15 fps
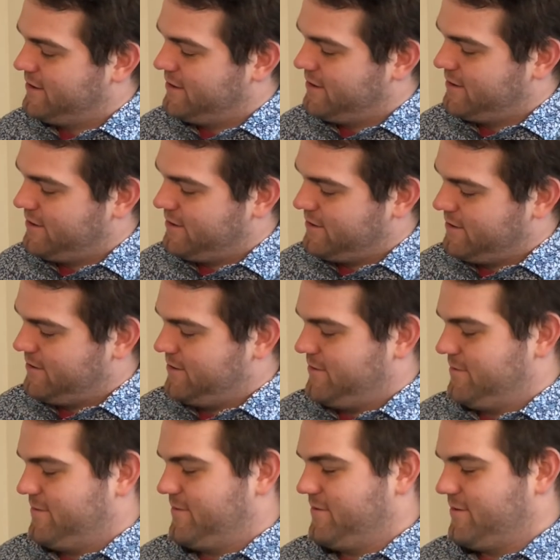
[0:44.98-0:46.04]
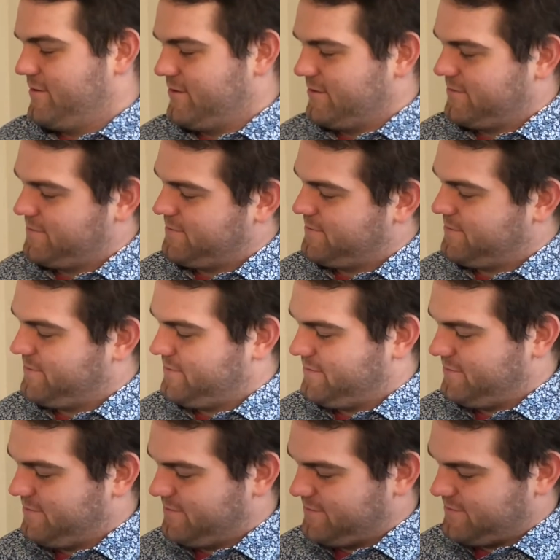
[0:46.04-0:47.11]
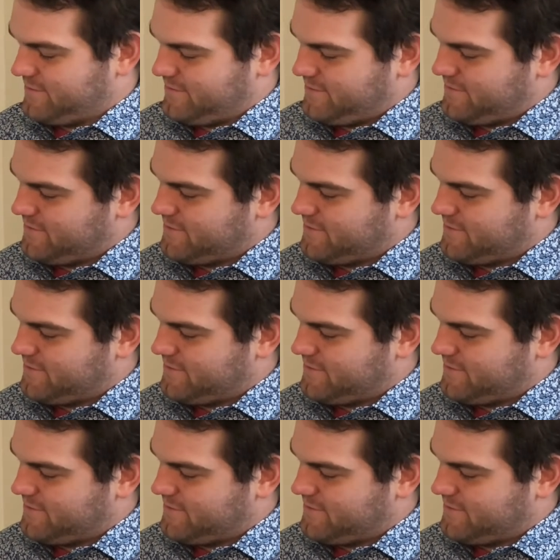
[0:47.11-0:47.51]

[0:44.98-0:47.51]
Nothing is said.